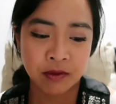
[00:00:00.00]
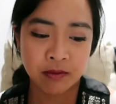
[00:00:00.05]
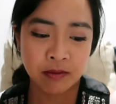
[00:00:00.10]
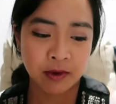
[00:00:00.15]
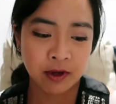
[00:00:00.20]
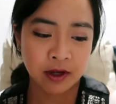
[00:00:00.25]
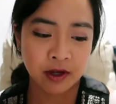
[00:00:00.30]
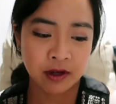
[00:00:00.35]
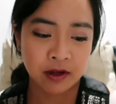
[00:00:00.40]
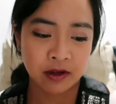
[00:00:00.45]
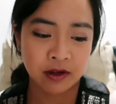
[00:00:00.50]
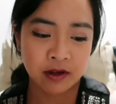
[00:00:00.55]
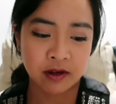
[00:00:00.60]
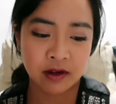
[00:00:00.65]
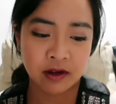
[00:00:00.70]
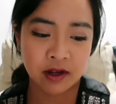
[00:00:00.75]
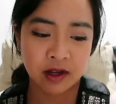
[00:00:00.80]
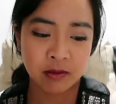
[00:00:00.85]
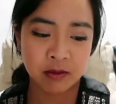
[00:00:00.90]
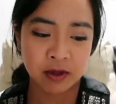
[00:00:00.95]
But
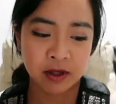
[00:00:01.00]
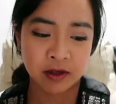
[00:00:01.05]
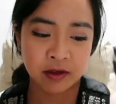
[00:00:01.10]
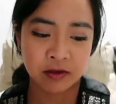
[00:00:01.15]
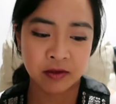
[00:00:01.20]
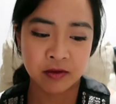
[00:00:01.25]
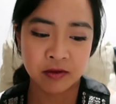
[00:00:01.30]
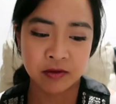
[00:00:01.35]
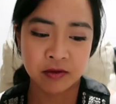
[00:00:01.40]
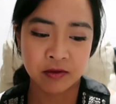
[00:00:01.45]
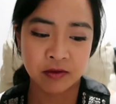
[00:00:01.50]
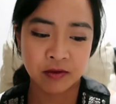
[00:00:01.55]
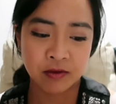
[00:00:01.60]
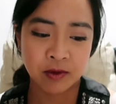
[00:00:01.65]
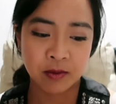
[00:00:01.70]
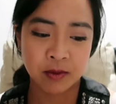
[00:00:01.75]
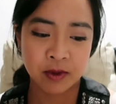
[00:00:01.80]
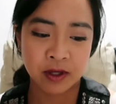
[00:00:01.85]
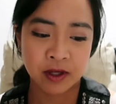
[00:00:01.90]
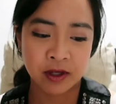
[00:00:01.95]
I mean,
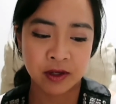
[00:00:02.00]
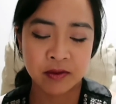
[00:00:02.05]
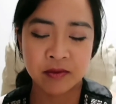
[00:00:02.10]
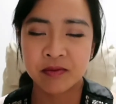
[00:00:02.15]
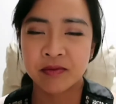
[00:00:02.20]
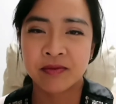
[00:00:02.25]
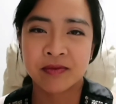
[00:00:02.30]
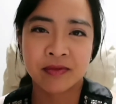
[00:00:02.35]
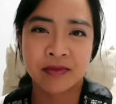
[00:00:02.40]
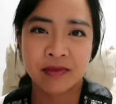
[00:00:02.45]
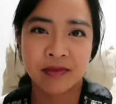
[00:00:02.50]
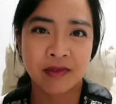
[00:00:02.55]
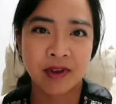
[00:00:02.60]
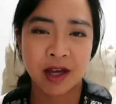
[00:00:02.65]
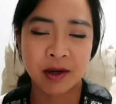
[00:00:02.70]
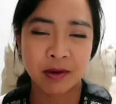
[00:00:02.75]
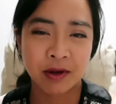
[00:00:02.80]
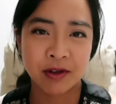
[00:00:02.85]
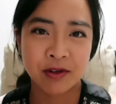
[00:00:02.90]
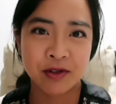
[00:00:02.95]
for me,
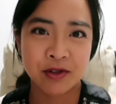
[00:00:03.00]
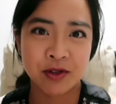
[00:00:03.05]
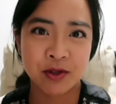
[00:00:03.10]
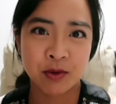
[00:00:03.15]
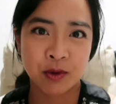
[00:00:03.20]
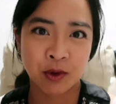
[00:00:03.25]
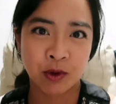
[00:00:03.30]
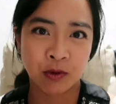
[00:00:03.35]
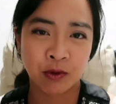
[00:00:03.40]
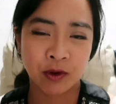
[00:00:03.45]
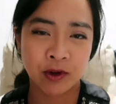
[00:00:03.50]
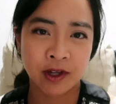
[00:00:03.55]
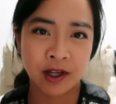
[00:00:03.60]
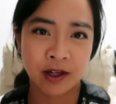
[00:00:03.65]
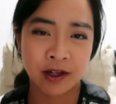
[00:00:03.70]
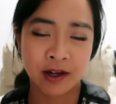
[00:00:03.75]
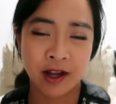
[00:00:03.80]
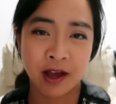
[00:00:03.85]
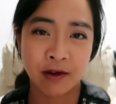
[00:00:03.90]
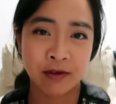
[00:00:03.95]
I'd rather just do it over
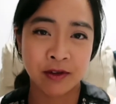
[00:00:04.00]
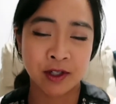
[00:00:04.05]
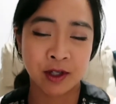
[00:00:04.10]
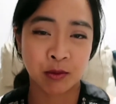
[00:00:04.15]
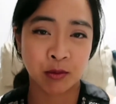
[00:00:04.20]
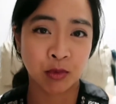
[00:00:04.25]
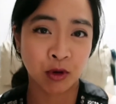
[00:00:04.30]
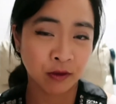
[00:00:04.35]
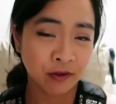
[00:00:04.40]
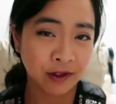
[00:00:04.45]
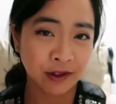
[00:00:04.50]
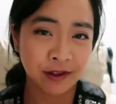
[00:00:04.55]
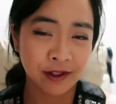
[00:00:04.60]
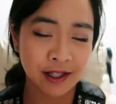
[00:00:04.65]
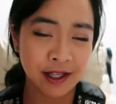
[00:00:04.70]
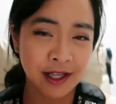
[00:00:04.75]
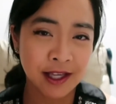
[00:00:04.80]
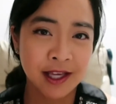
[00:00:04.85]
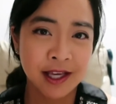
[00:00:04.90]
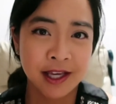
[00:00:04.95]
again and have it done
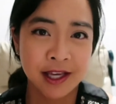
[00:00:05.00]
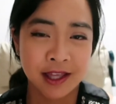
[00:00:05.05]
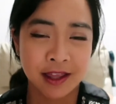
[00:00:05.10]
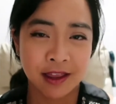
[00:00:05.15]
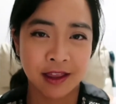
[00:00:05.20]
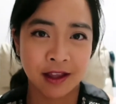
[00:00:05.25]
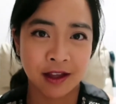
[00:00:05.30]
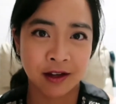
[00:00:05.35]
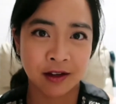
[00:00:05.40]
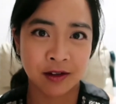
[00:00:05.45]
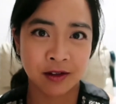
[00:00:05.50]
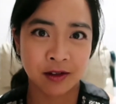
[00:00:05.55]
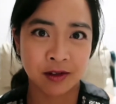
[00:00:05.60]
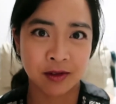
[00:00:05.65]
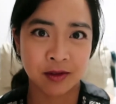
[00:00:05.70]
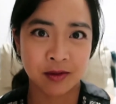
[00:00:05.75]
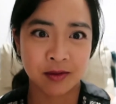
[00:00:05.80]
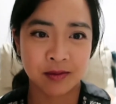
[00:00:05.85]
perfectly than